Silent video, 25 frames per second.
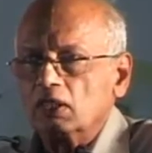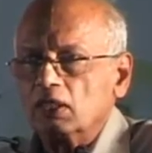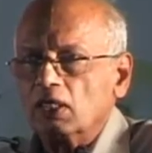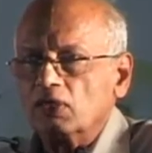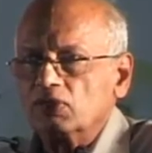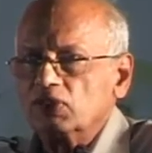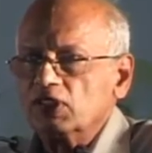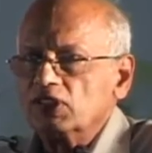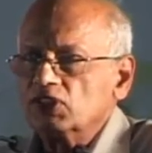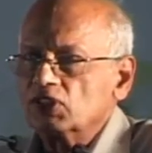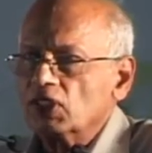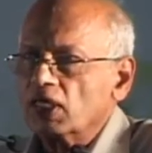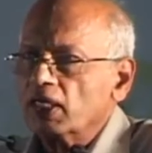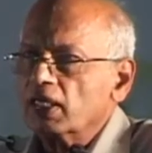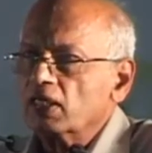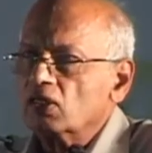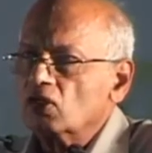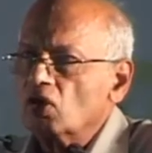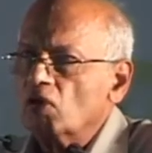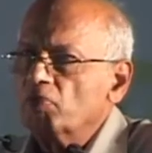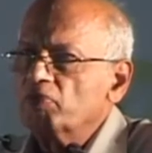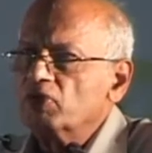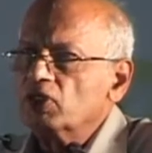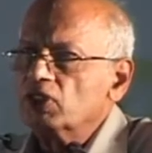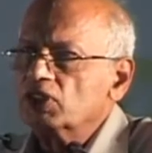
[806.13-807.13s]
Now these are a
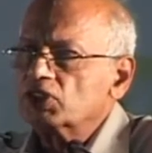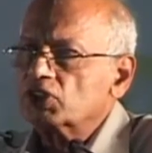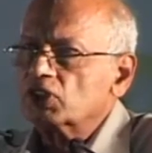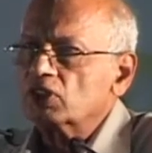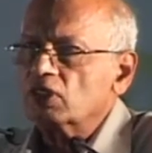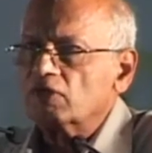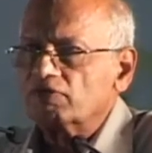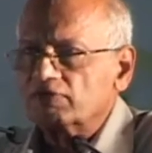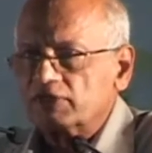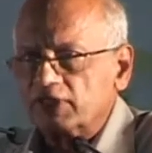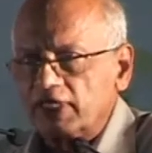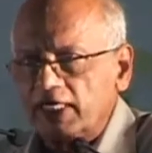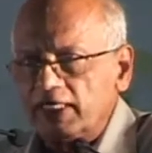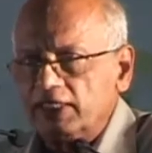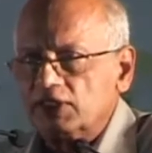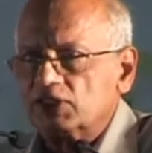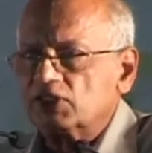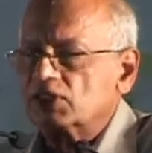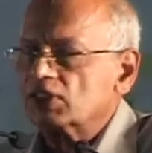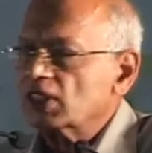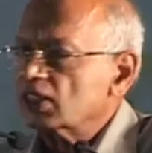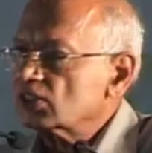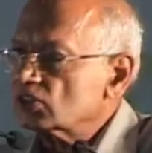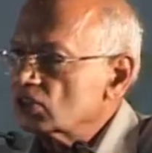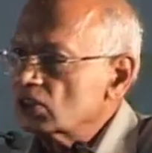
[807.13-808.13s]
combination of
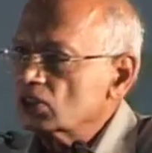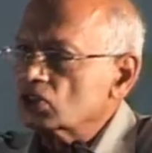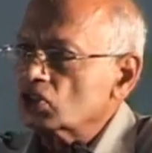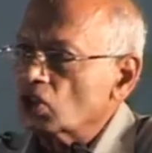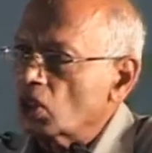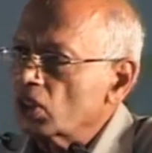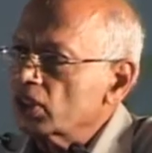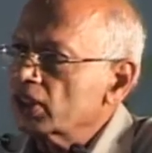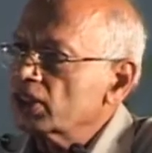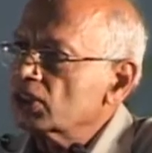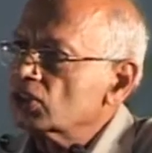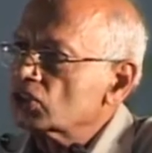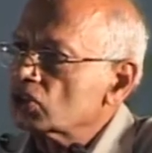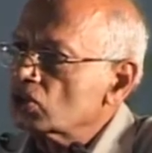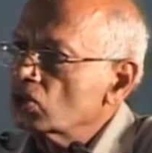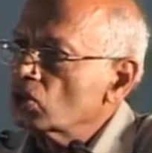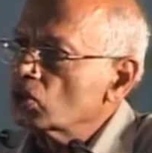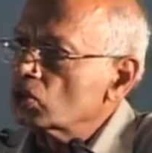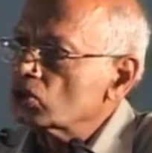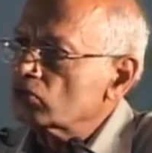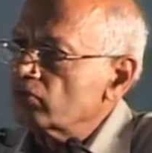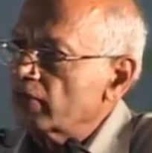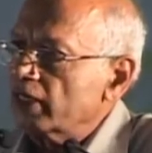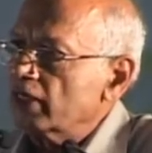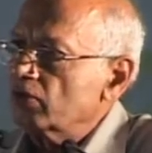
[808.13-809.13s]
traits, as this audience
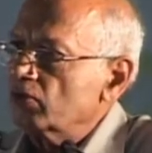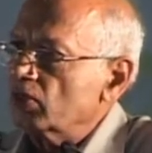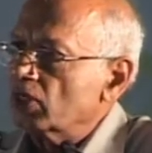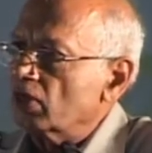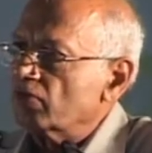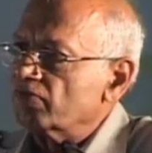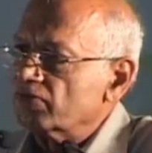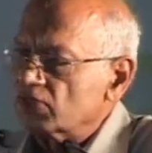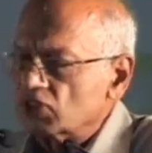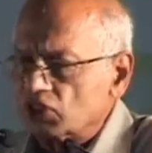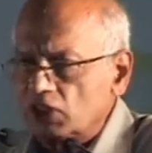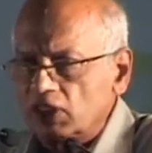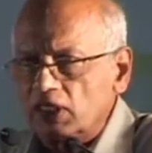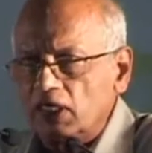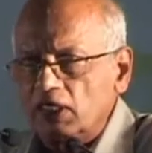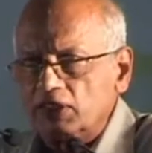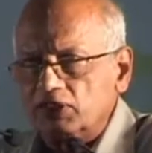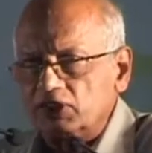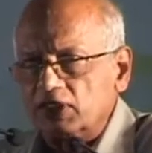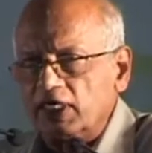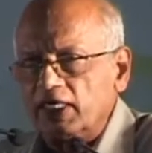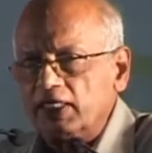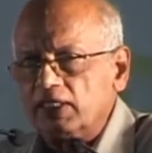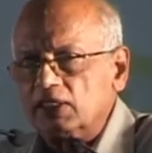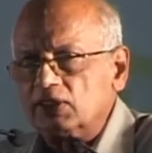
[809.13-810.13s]
knows very well, physical
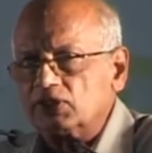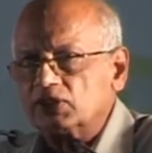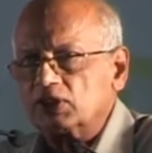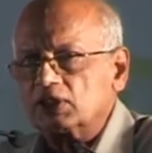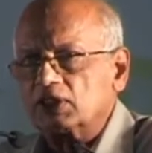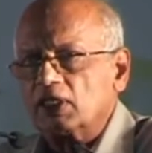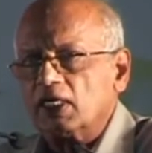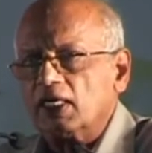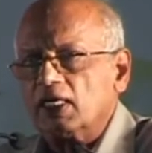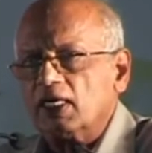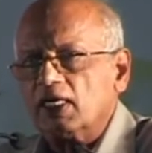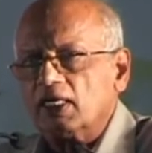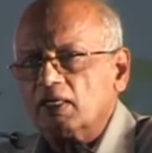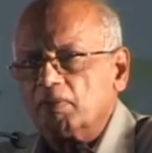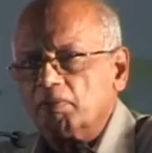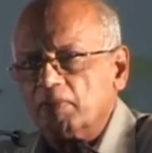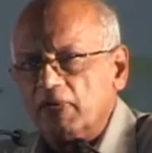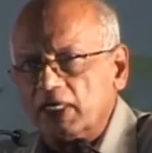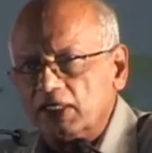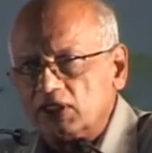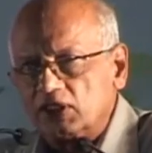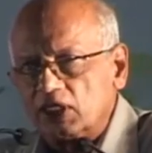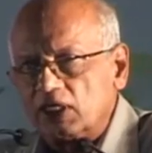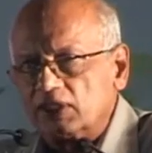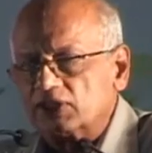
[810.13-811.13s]
traits,
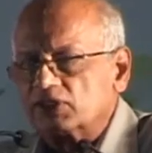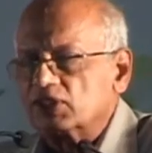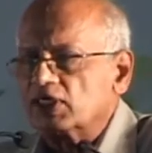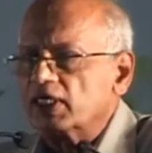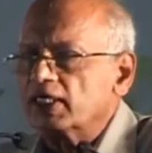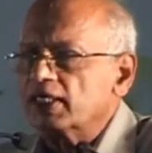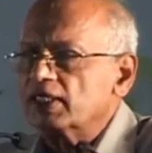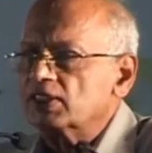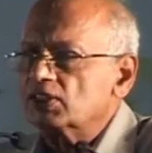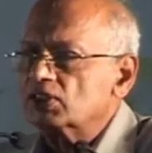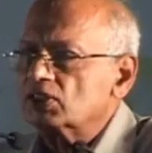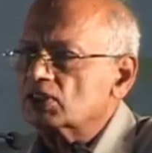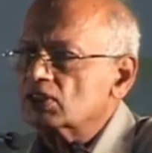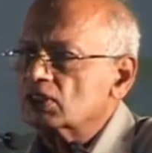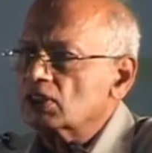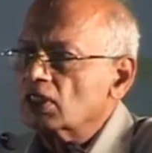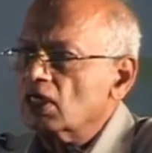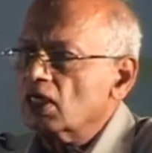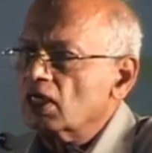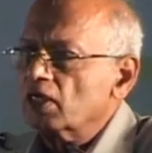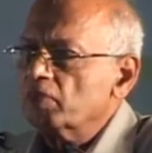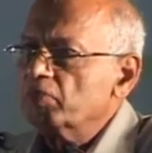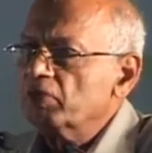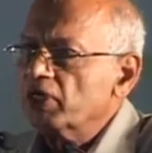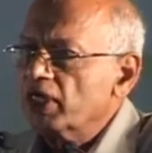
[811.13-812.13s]
mental traits,
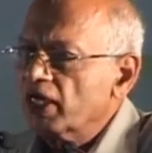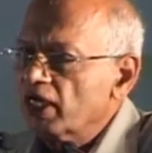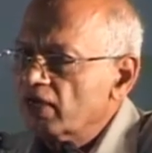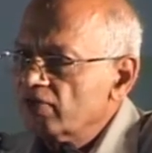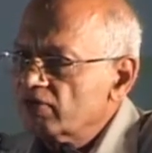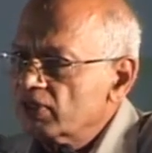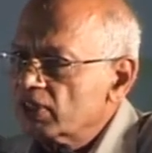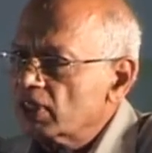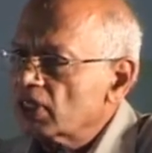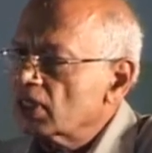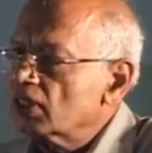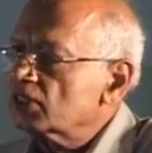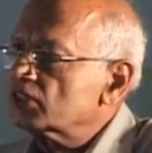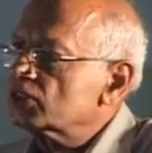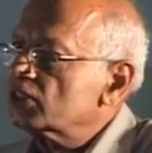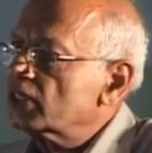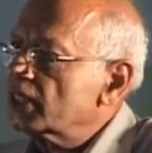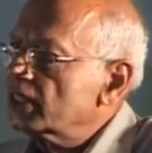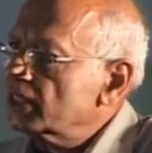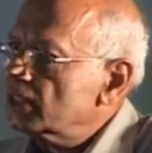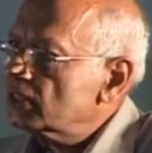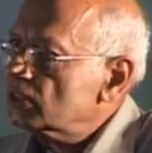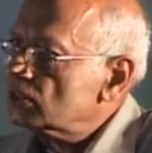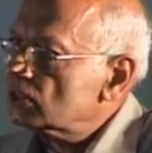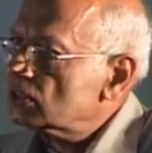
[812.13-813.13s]
behavioral
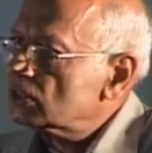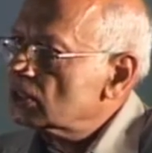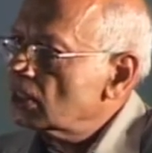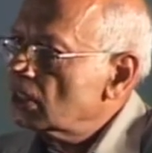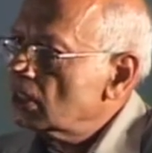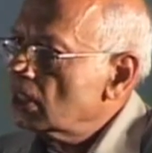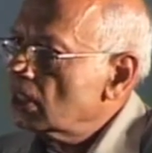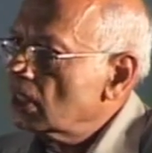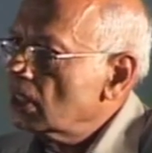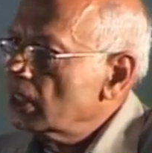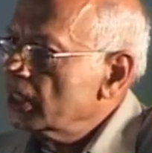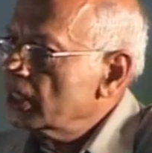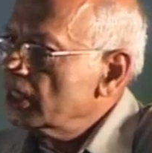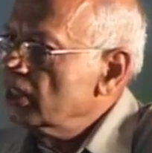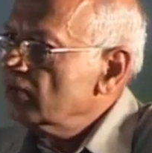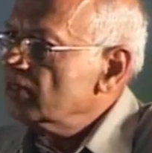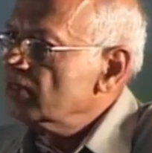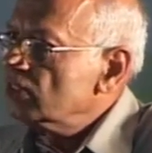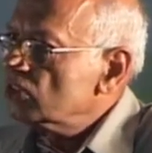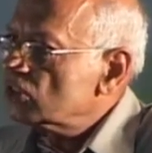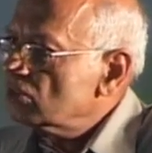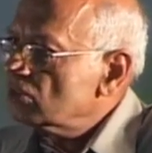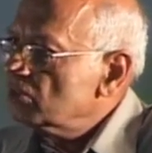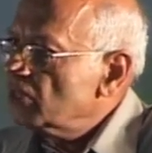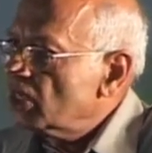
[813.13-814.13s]
traits,
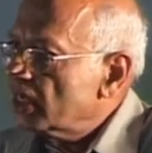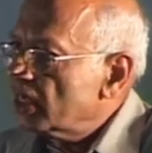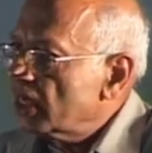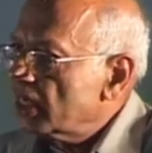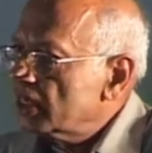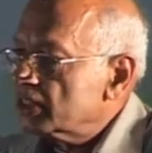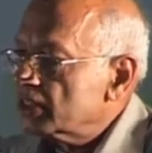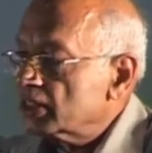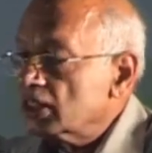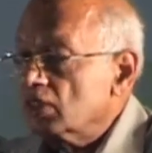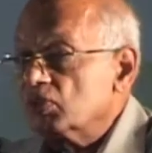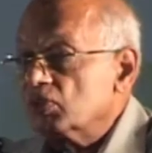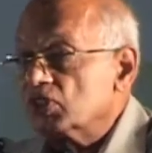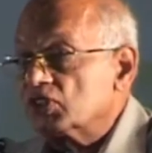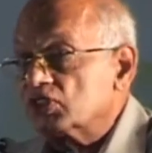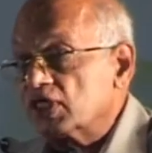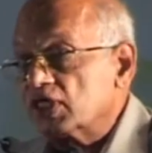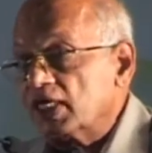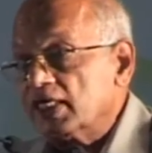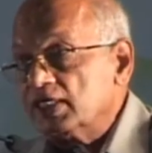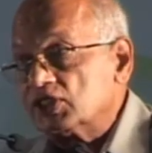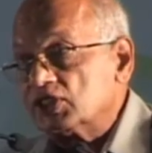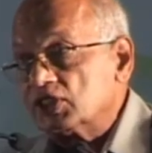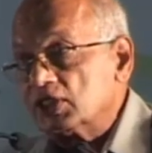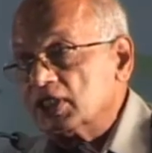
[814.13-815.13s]
even similarity with
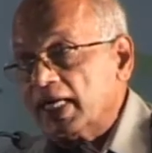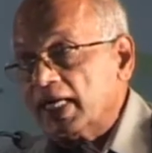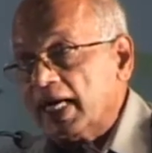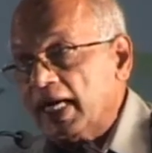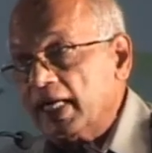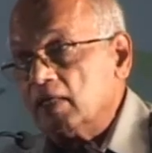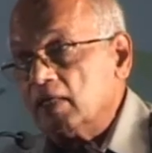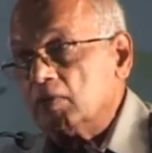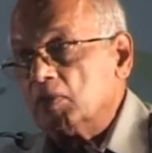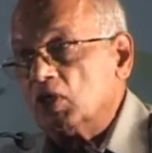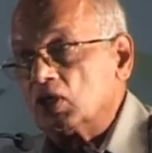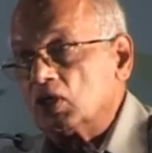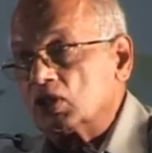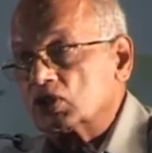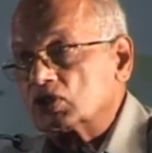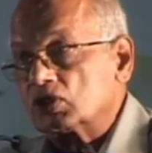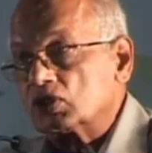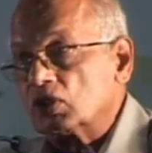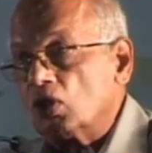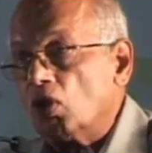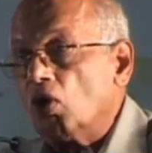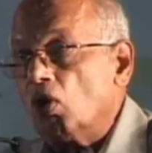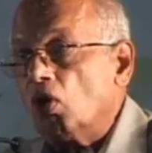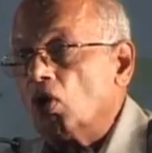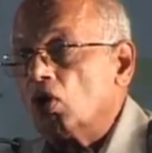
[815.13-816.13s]
traits in
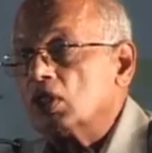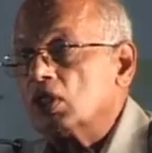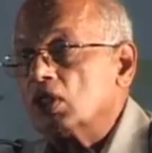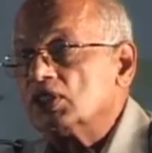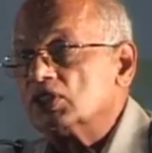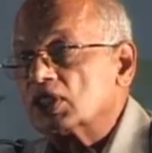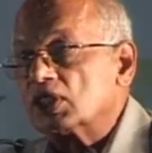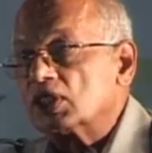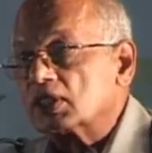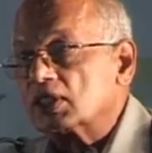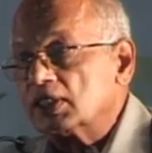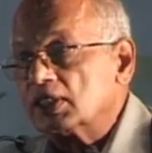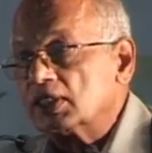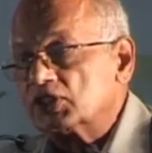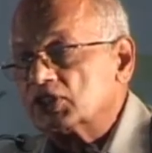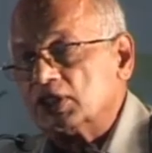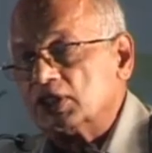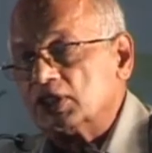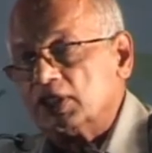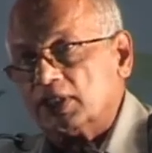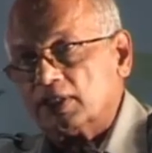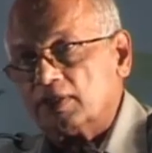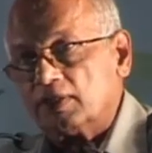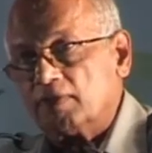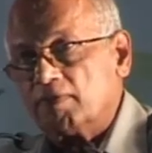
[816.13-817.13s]
animals. All these are
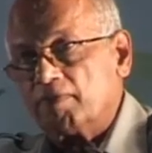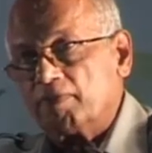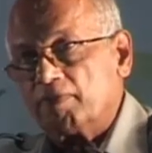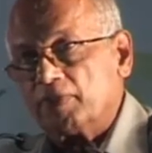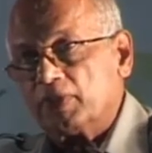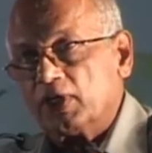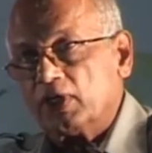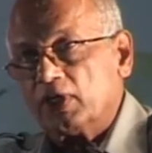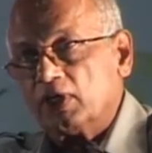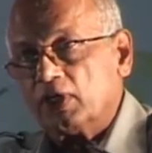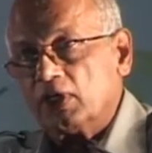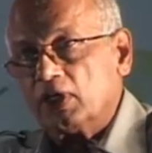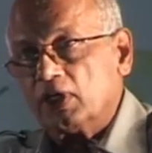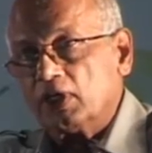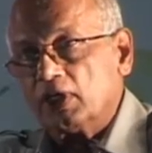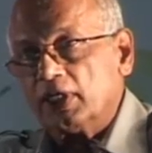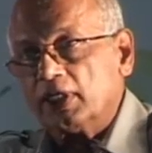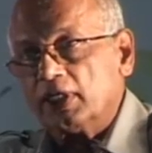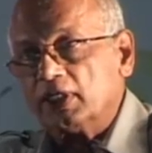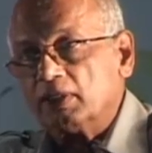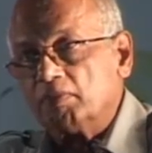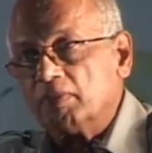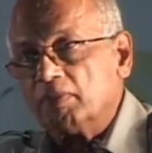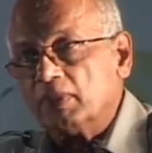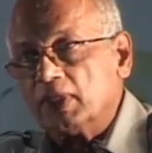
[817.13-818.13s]
considered
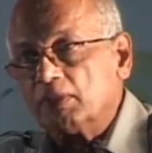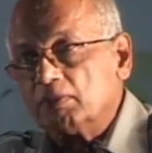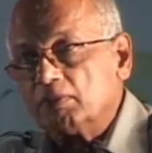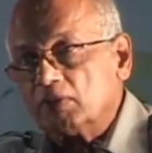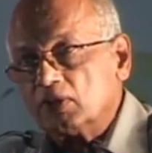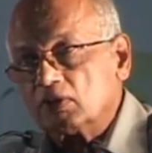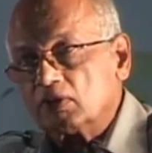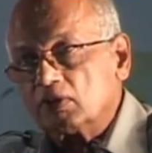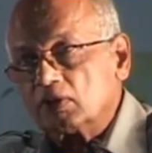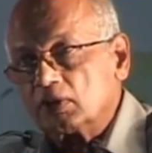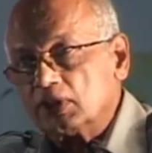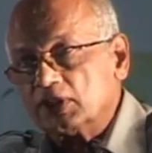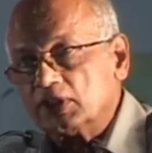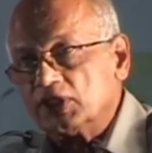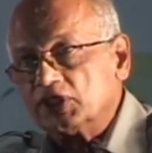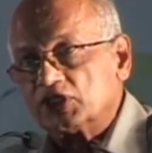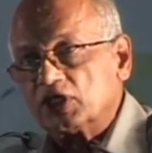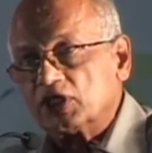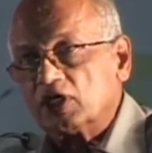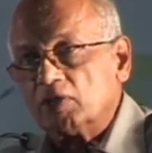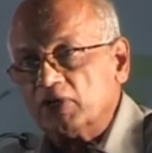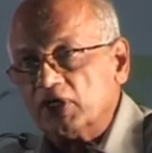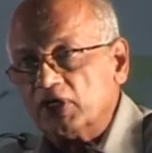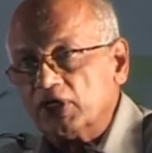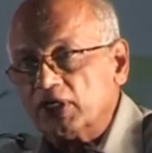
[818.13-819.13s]
in
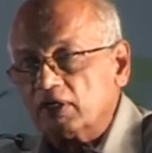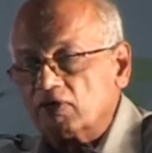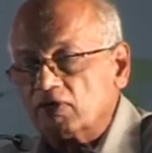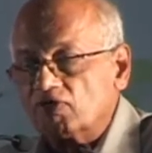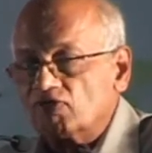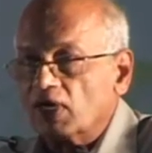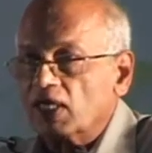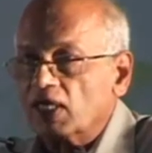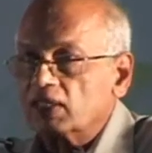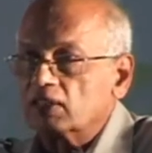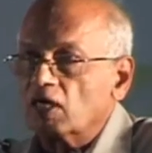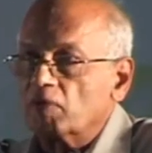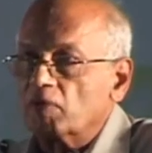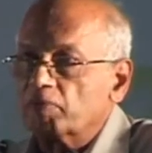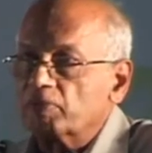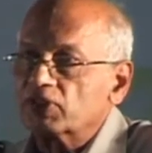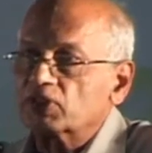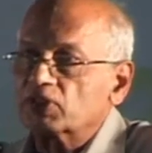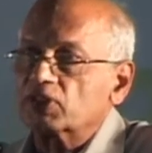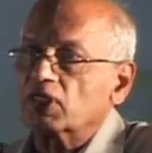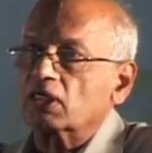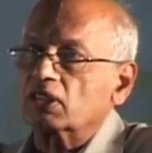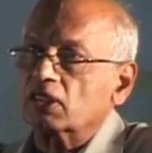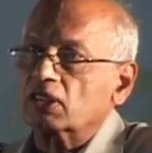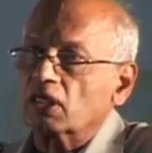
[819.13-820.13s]
determining Vata,
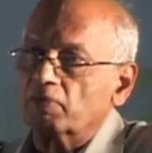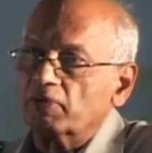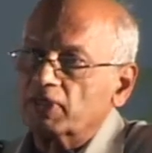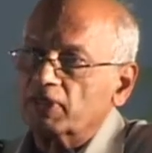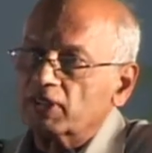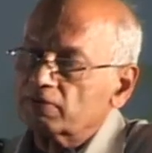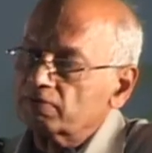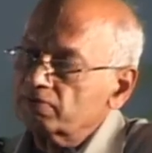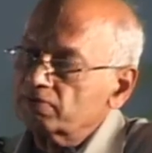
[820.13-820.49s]
Pitta, Kapha.